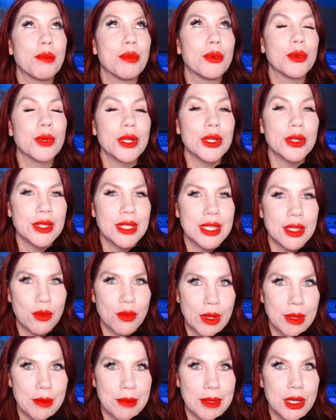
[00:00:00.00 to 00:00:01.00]
brilliant
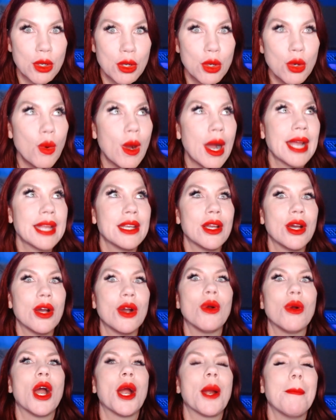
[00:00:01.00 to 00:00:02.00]
women who I
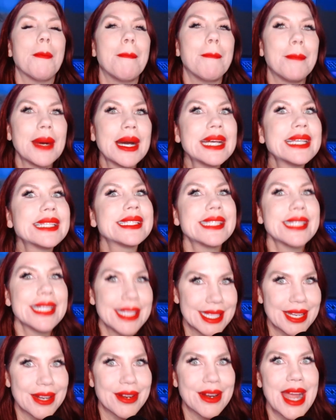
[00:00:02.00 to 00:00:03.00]
know are
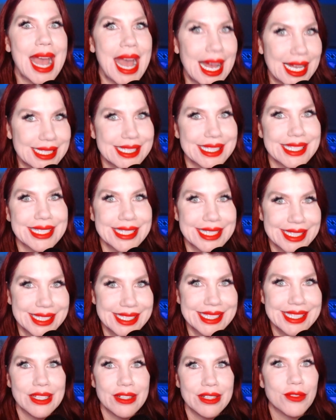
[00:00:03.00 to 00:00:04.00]
busting their
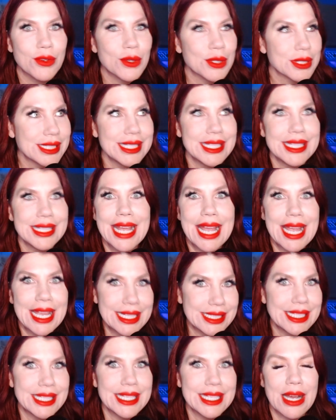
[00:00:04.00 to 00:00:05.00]
asses 14,
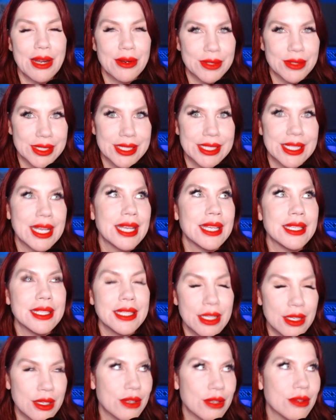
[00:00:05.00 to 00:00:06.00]
18 hours a day,
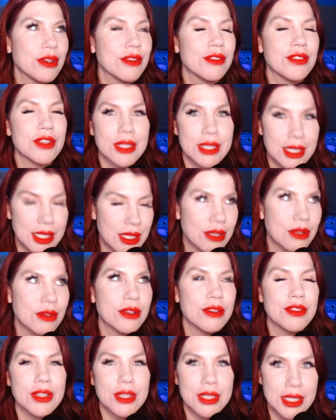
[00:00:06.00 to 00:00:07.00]
year over year
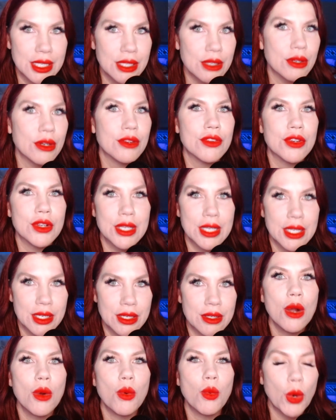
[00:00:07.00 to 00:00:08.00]
over year over
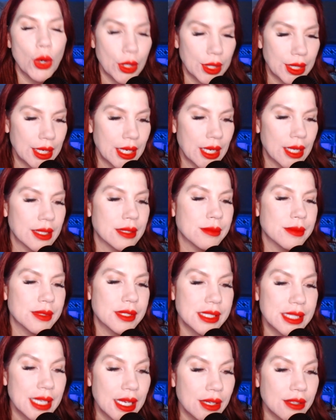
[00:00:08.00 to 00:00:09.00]
year, working on
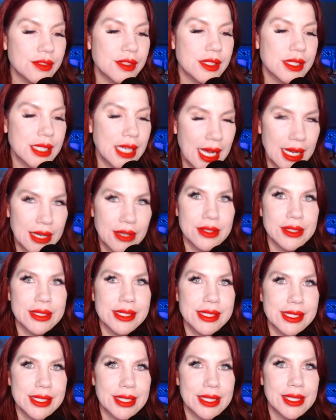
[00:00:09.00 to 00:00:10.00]
themselves
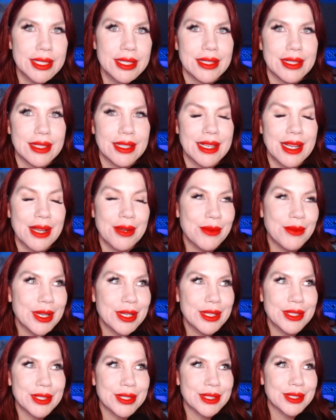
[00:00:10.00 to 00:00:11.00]
tirelessly. And I
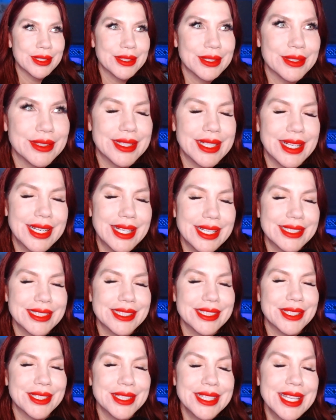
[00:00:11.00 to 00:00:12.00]
wonder,
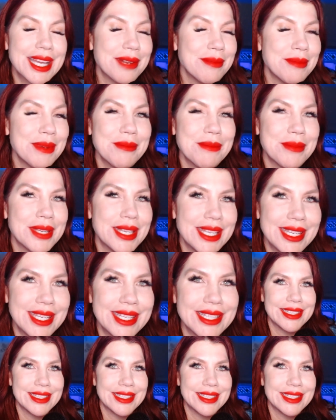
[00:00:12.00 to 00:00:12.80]
gosh, could that have been me?